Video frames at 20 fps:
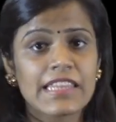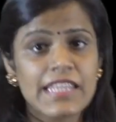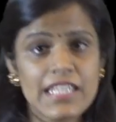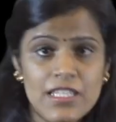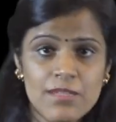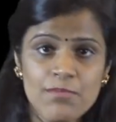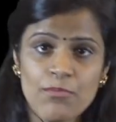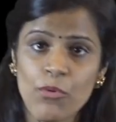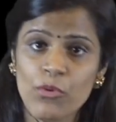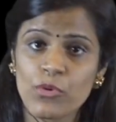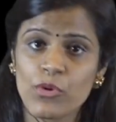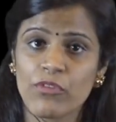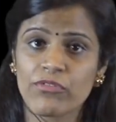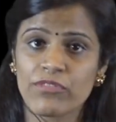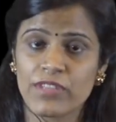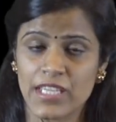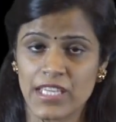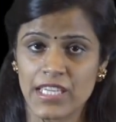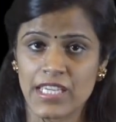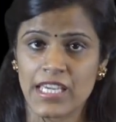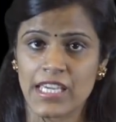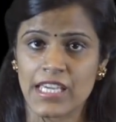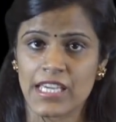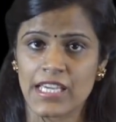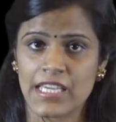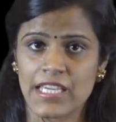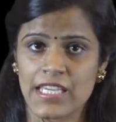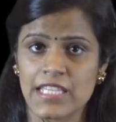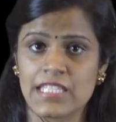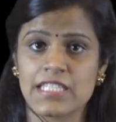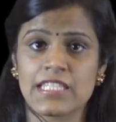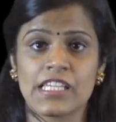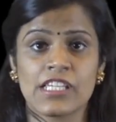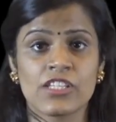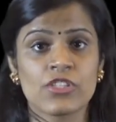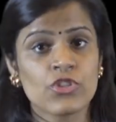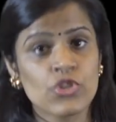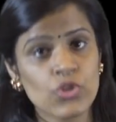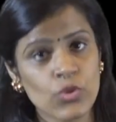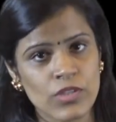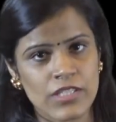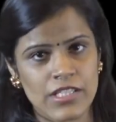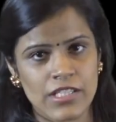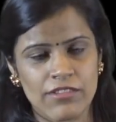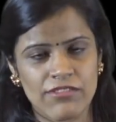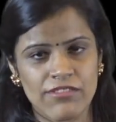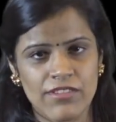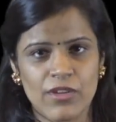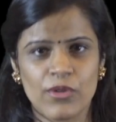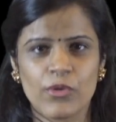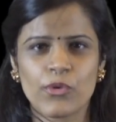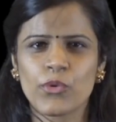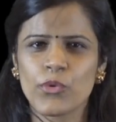This mode of thinking is intuitive,